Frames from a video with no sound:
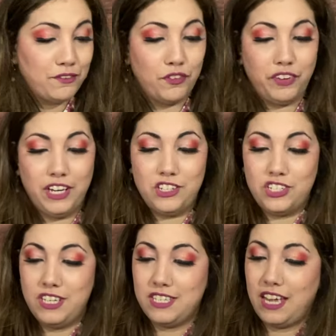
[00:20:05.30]
of each
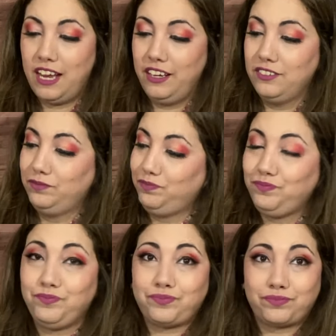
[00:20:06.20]
design.
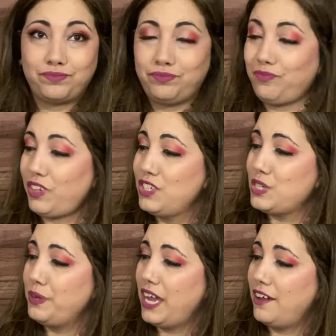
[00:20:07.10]
So
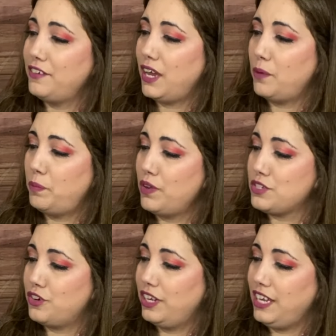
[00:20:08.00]
we have
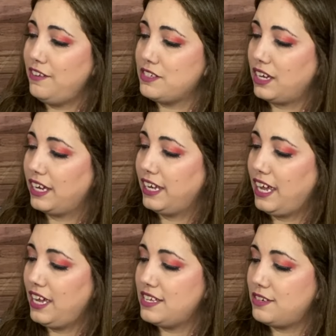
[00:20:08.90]
poster leaves,
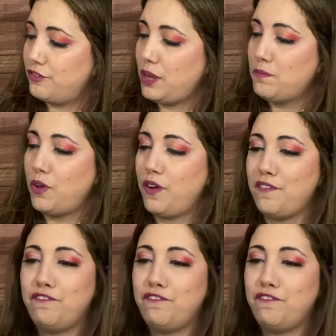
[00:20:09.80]
kiss, rainbow, and